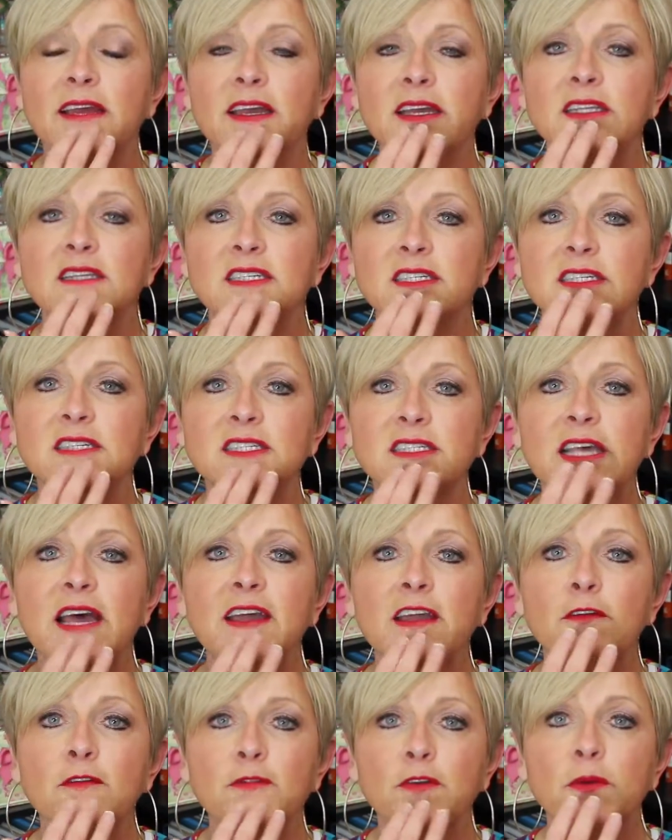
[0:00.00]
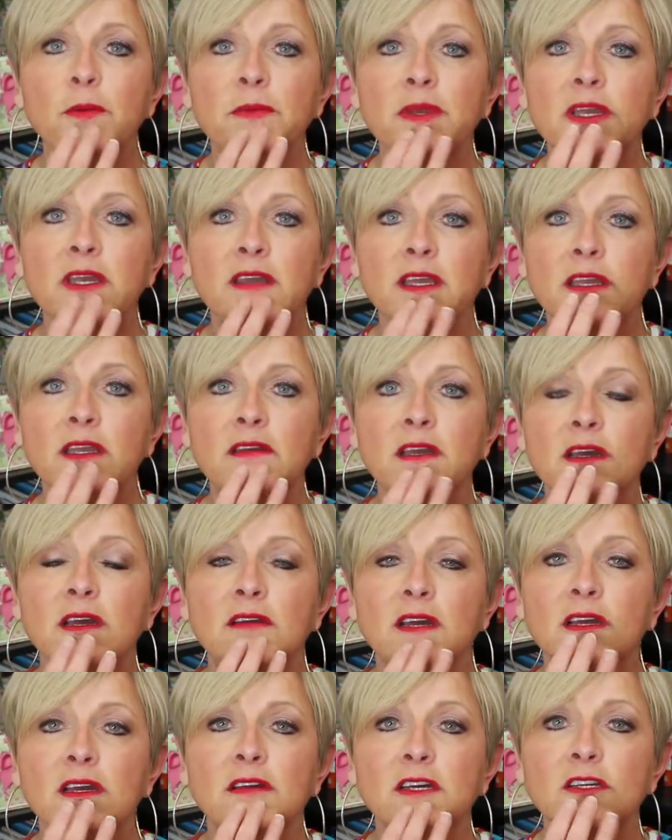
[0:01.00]
It's safe for me
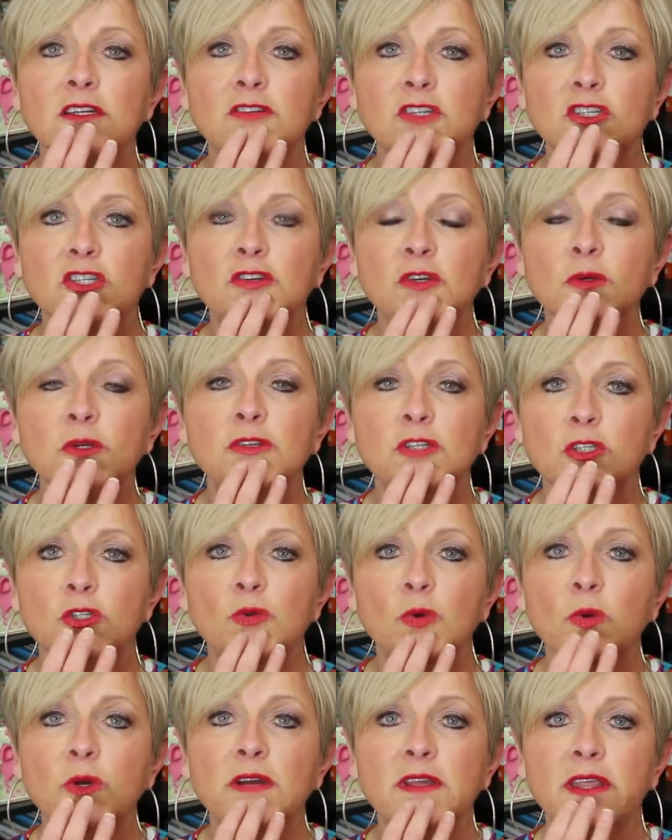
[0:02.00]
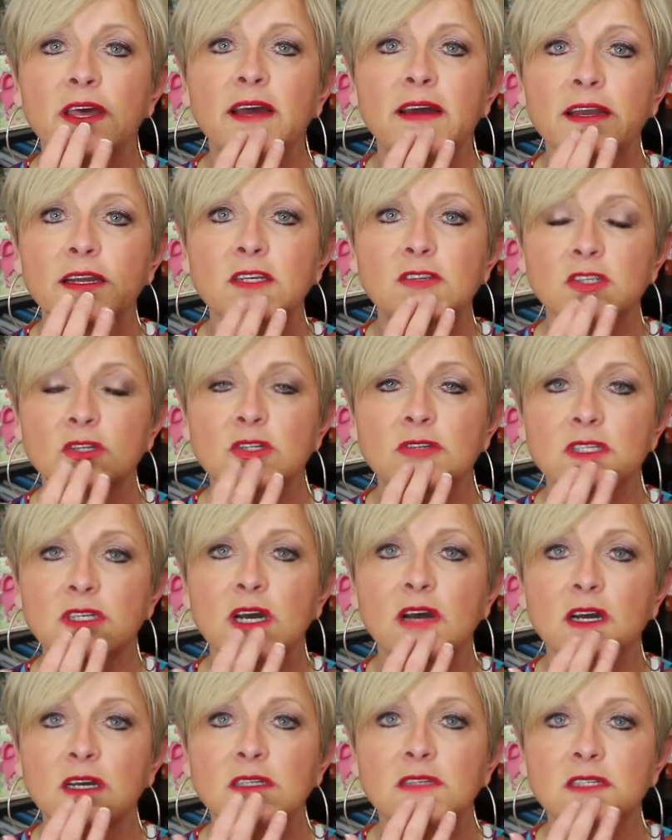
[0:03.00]
to enjoy the
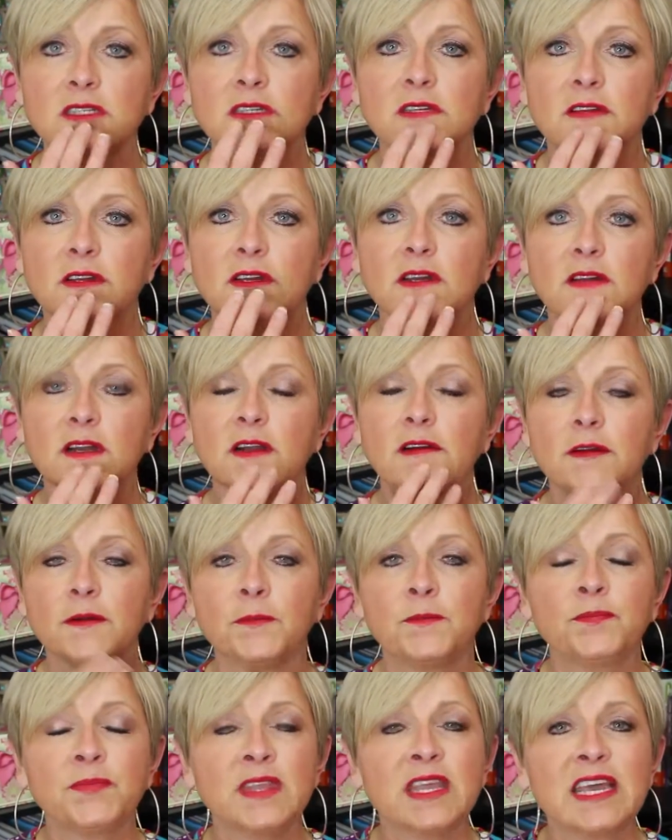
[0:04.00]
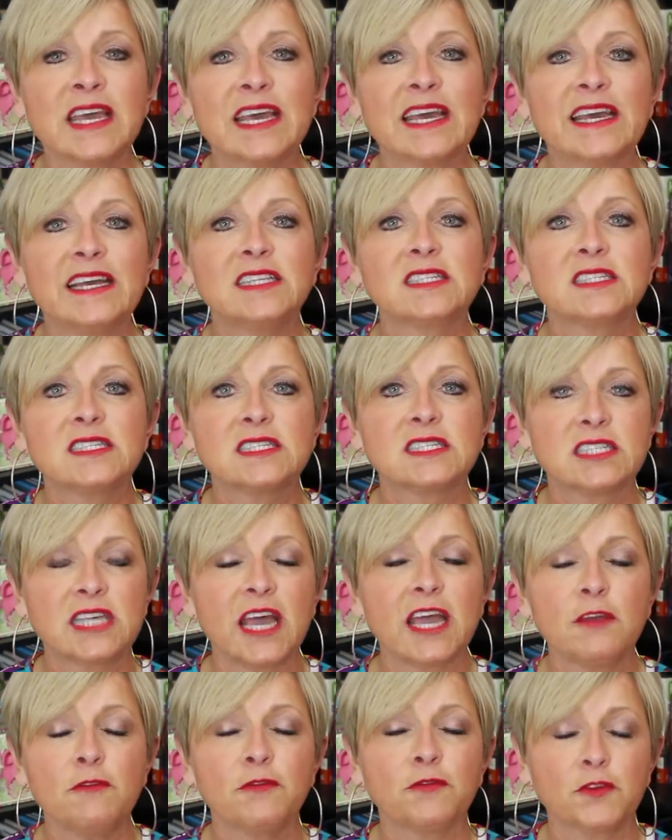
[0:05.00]
exercise. It's
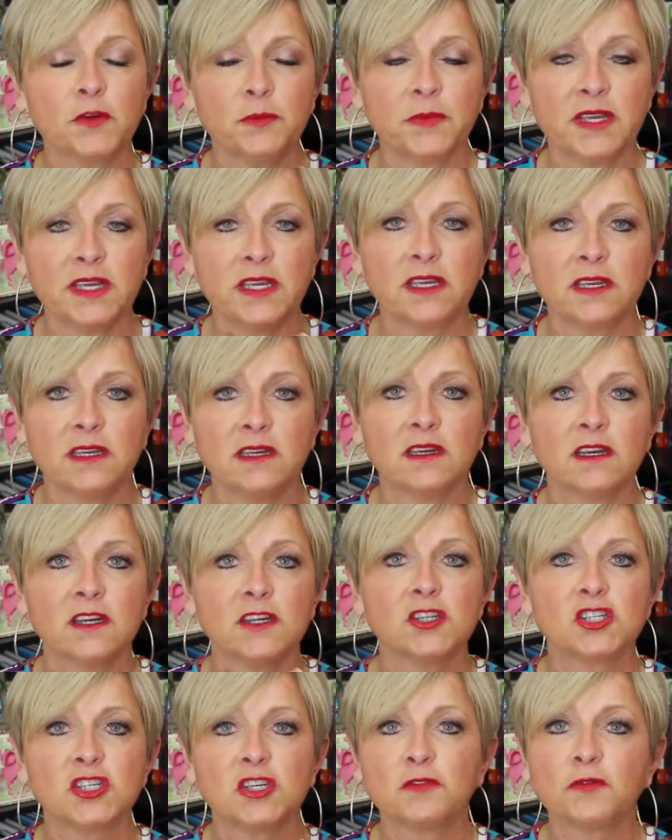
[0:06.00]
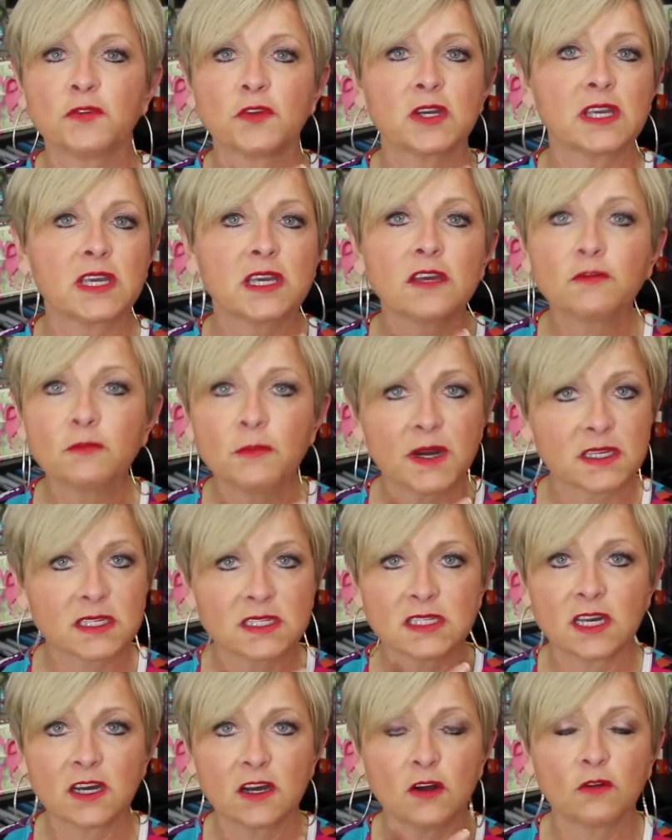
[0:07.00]
safe for me to forgive
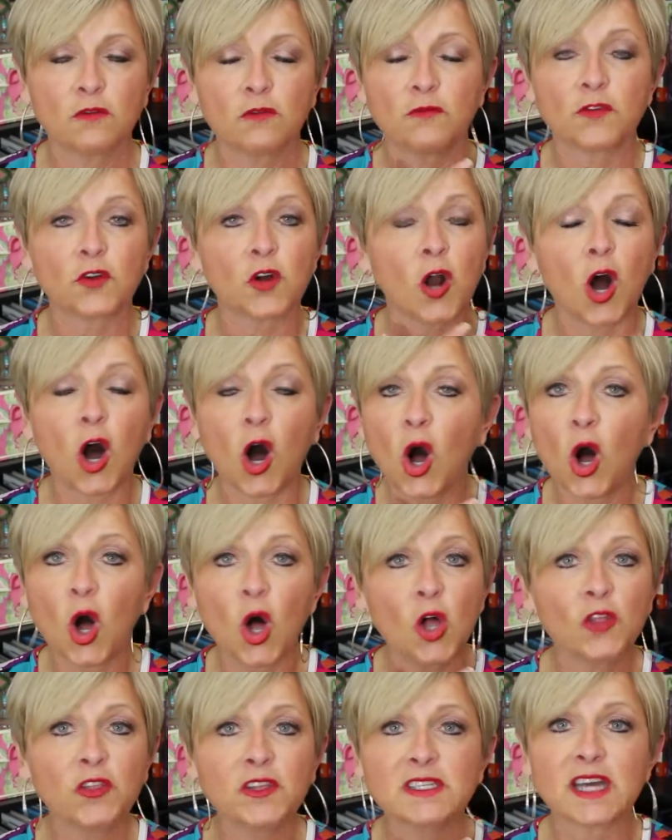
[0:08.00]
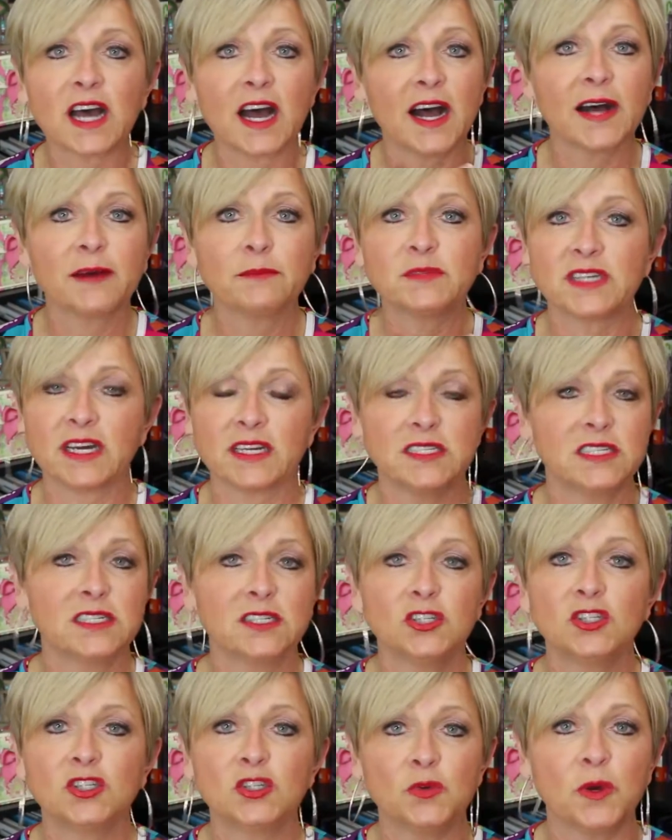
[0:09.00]
myself for all the times I
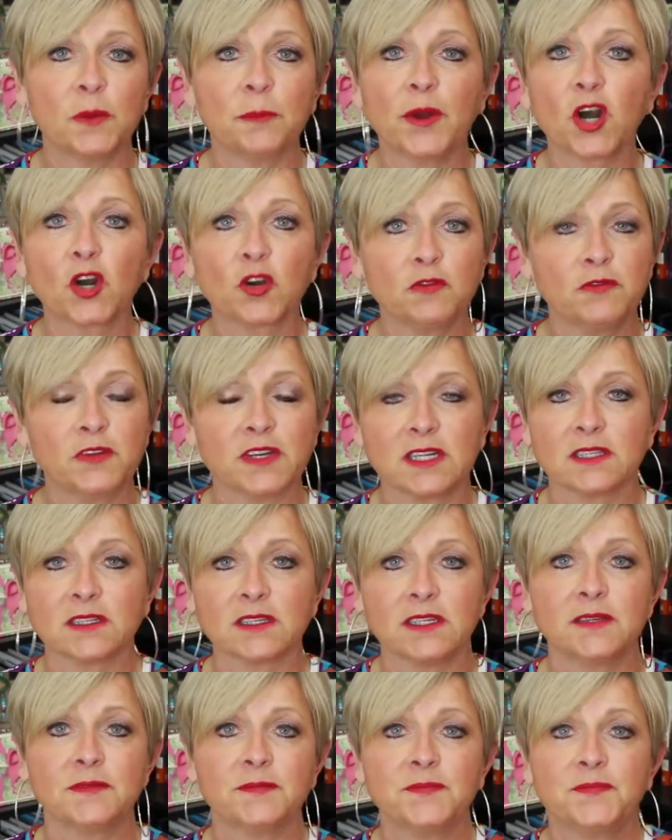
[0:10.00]
didn't do it perfectly.